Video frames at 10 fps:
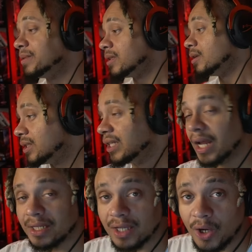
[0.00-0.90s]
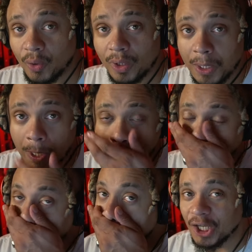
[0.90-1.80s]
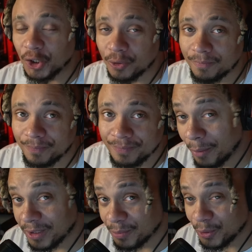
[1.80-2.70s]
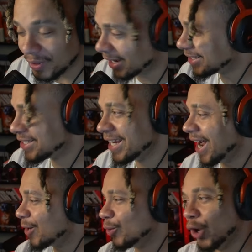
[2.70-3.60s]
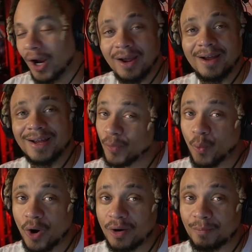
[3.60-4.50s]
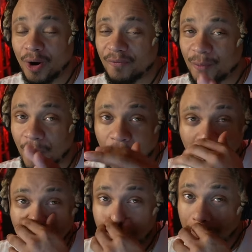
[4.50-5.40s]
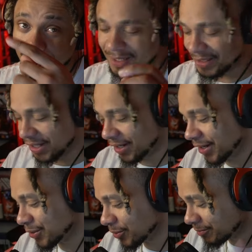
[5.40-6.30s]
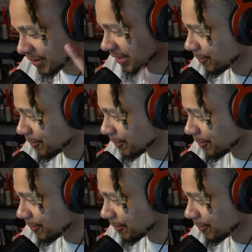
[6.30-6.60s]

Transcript: dreams. See that town, Silent Hill. You promised me. I look, word for word, bar for bar. I'll see y'all in the next one.